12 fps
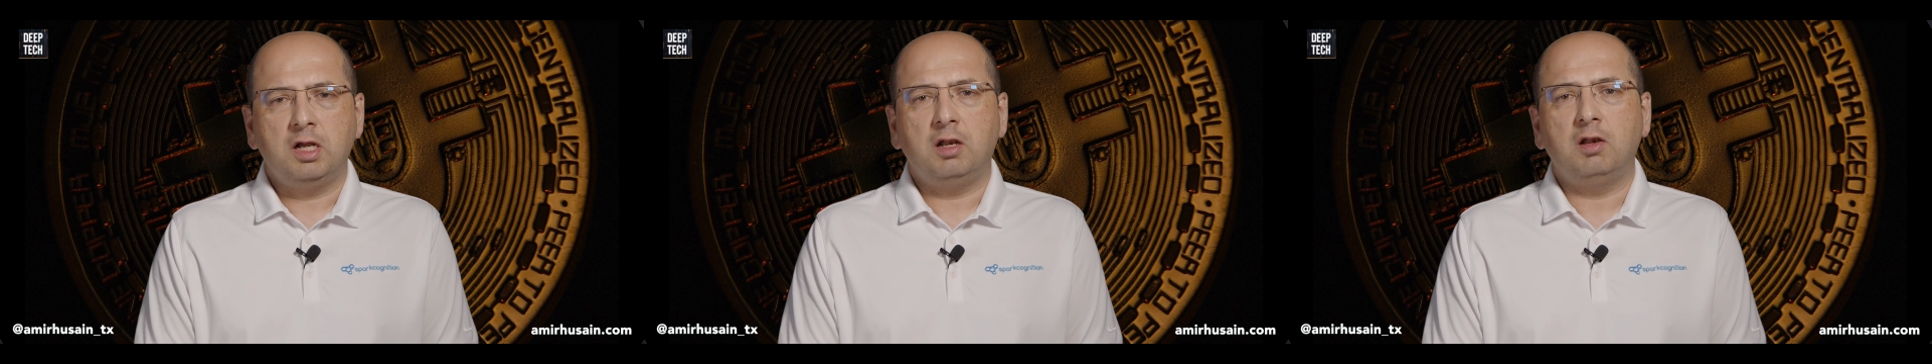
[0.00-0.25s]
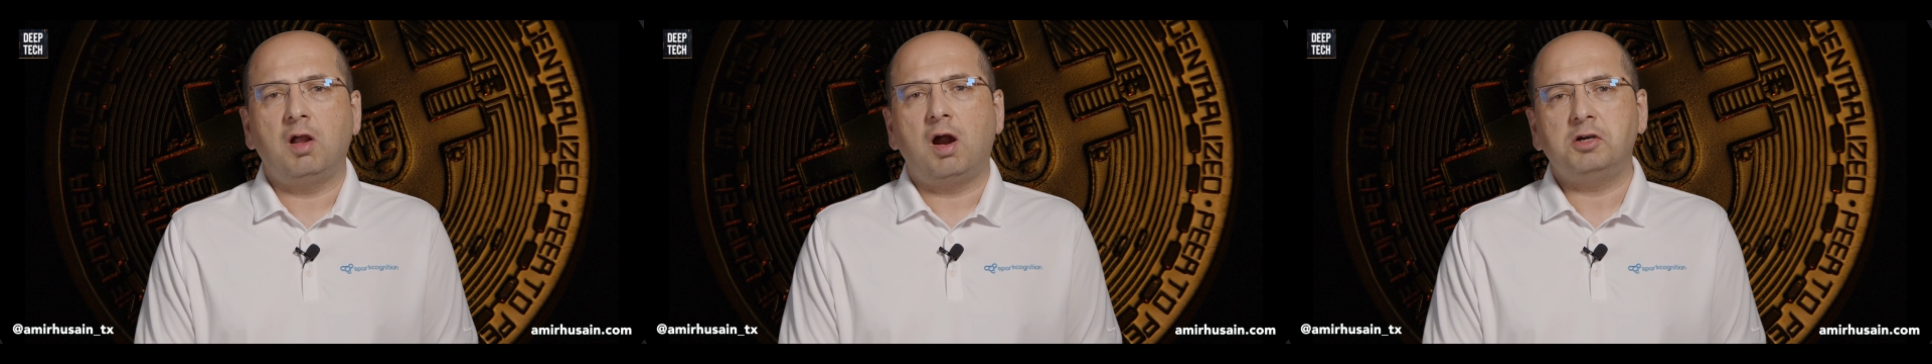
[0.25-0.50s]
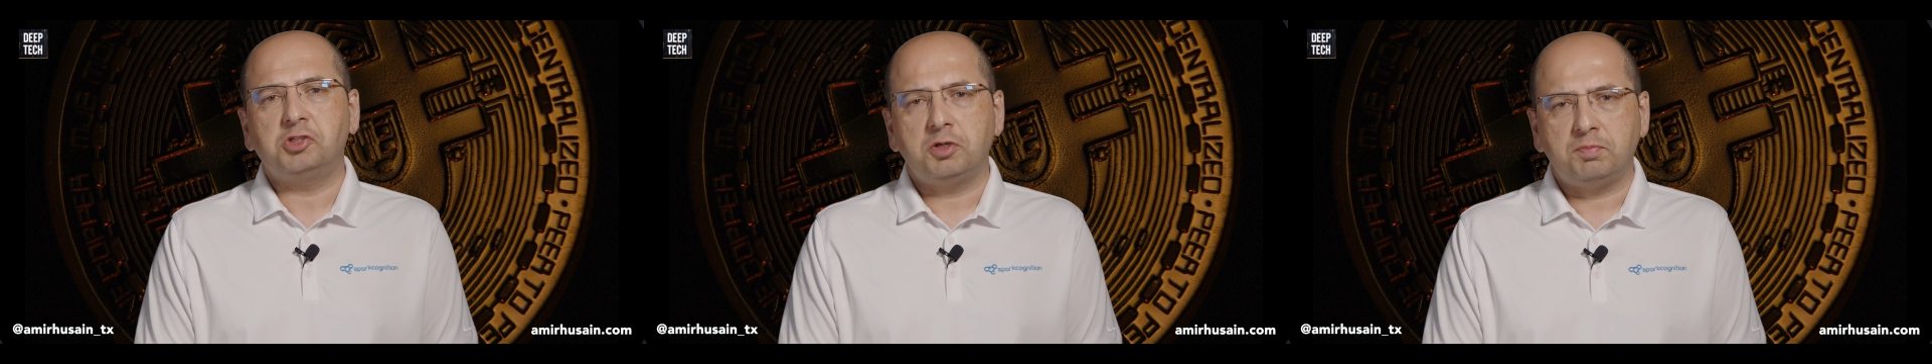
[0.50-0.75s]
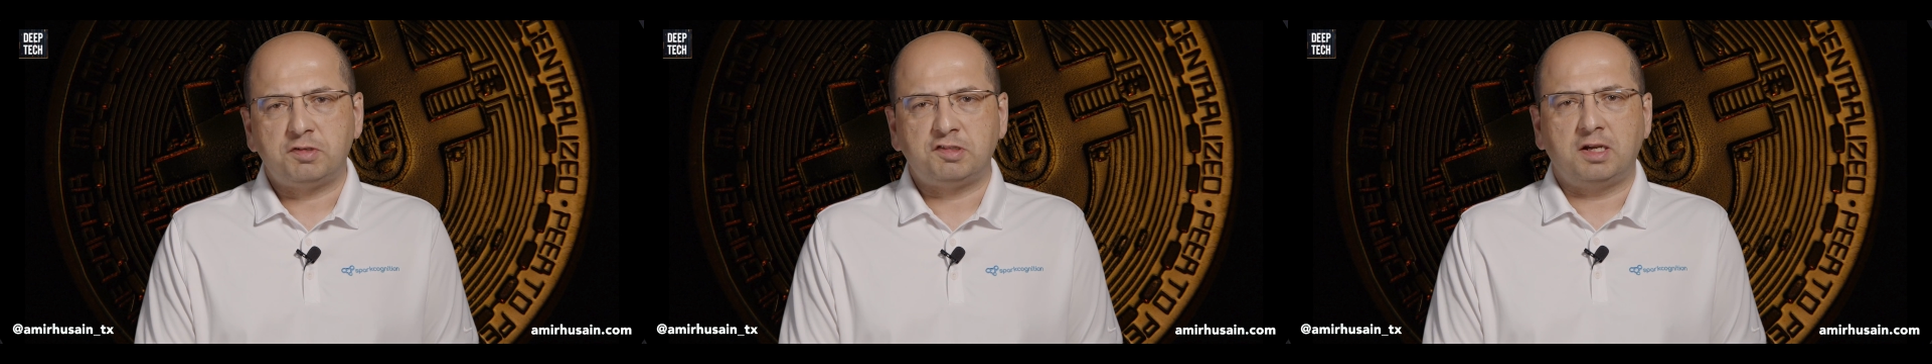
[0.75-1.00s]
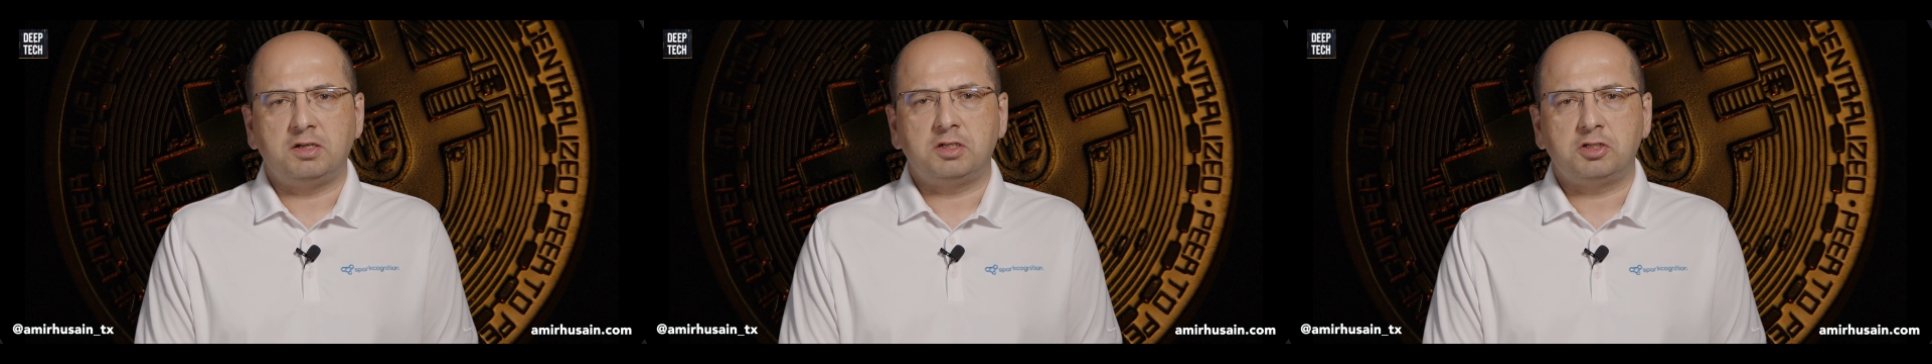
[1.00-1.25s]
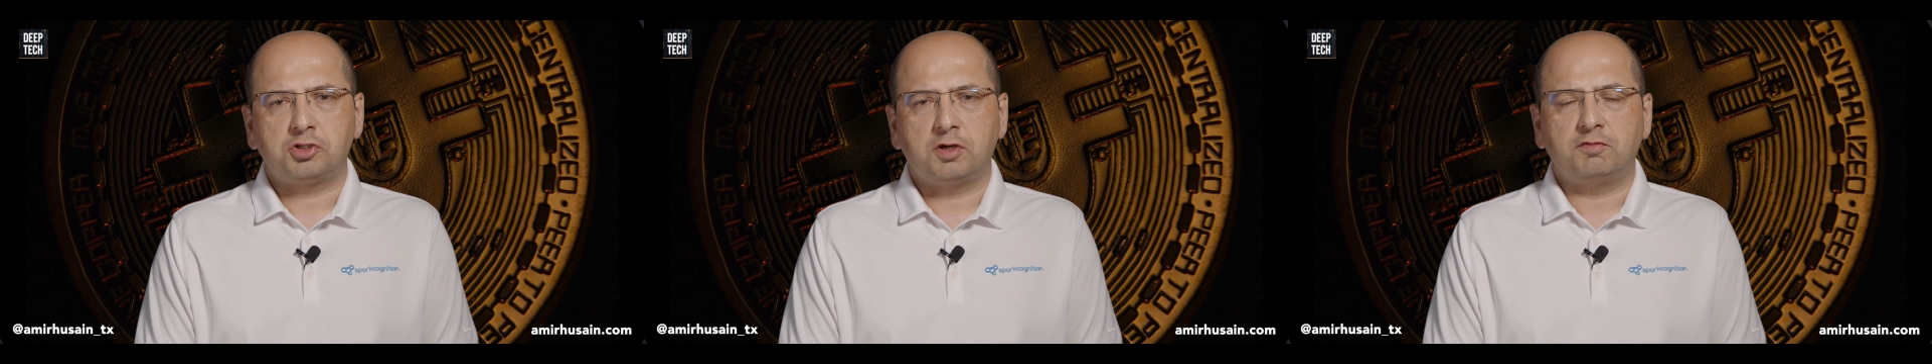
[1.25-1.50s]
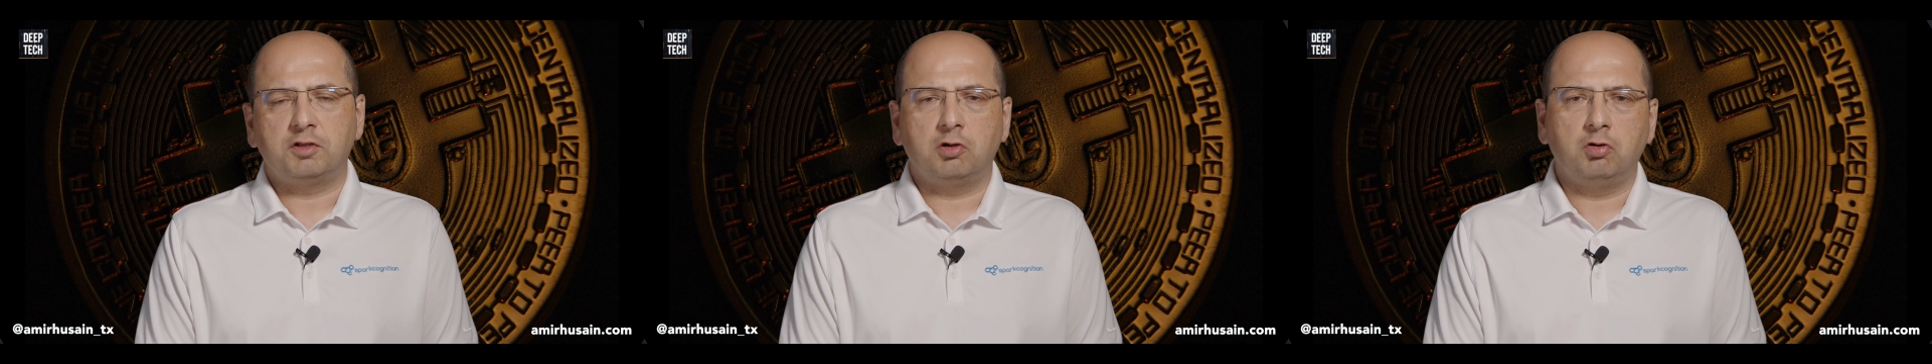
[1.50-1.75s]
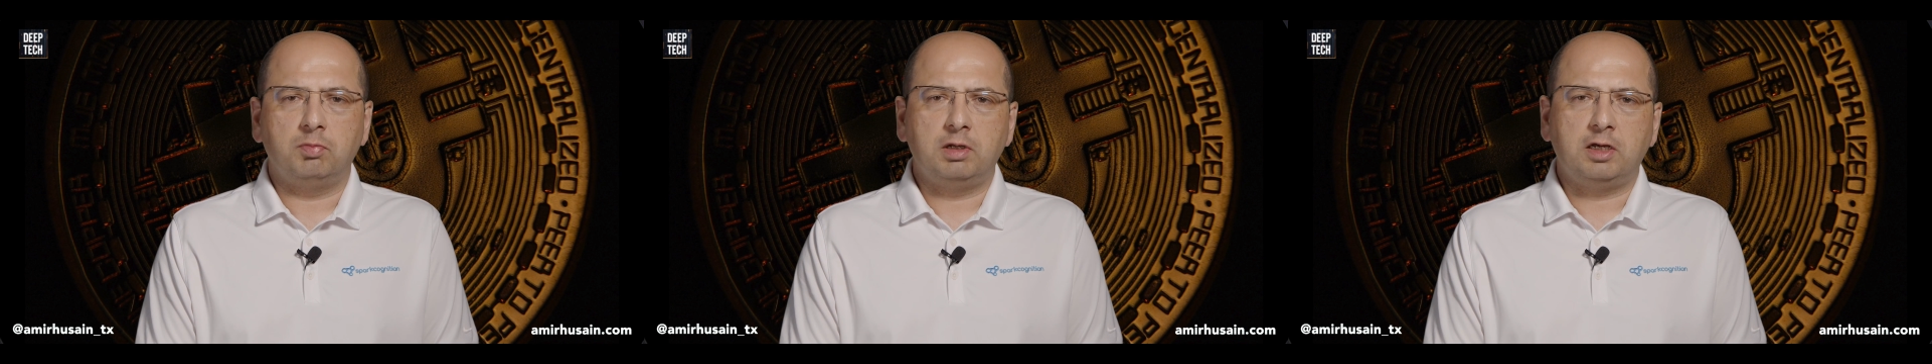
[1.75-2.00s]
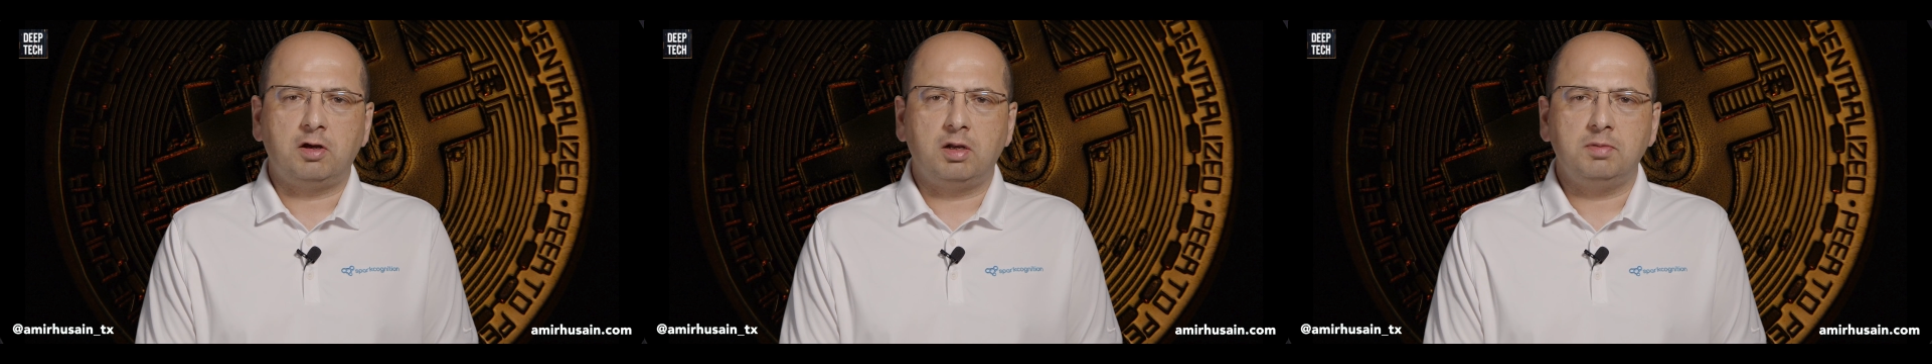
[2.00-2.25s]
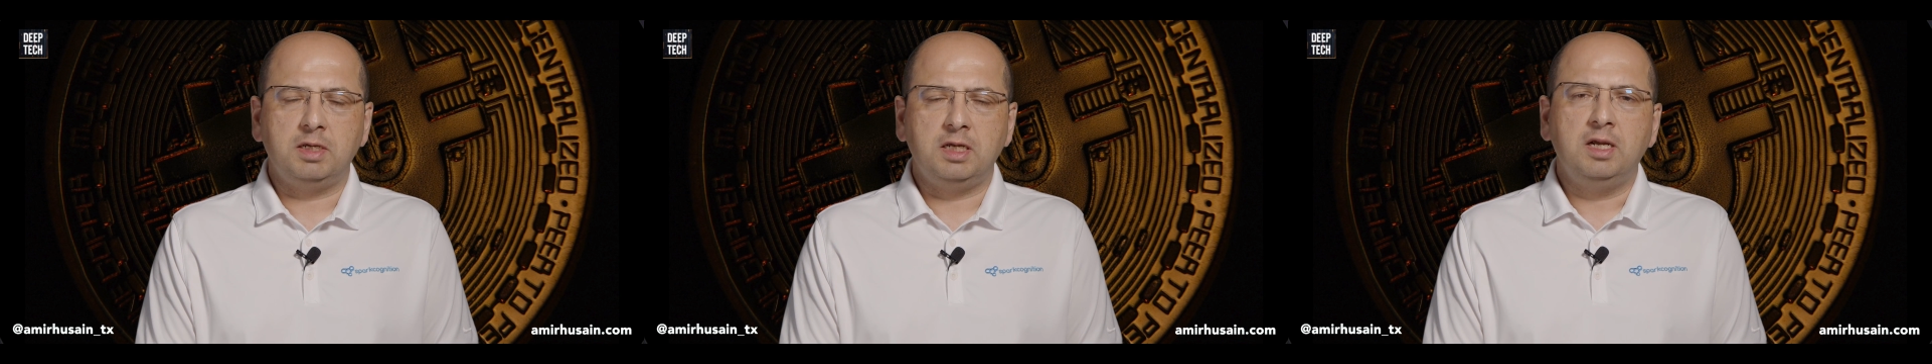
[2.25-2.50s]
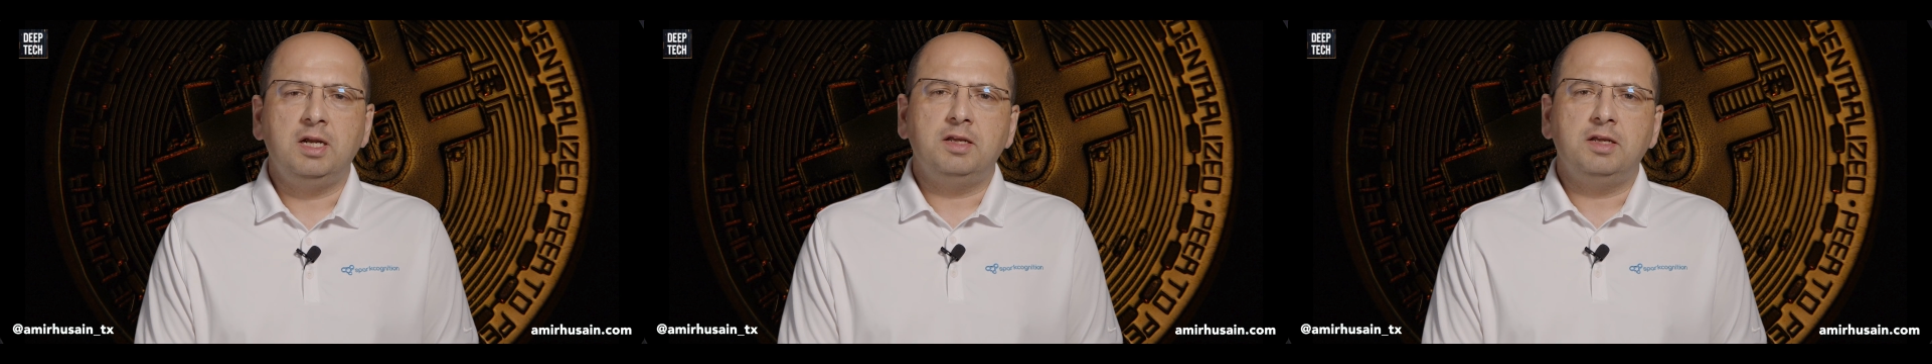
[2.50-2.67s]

larger percentage of the global economy.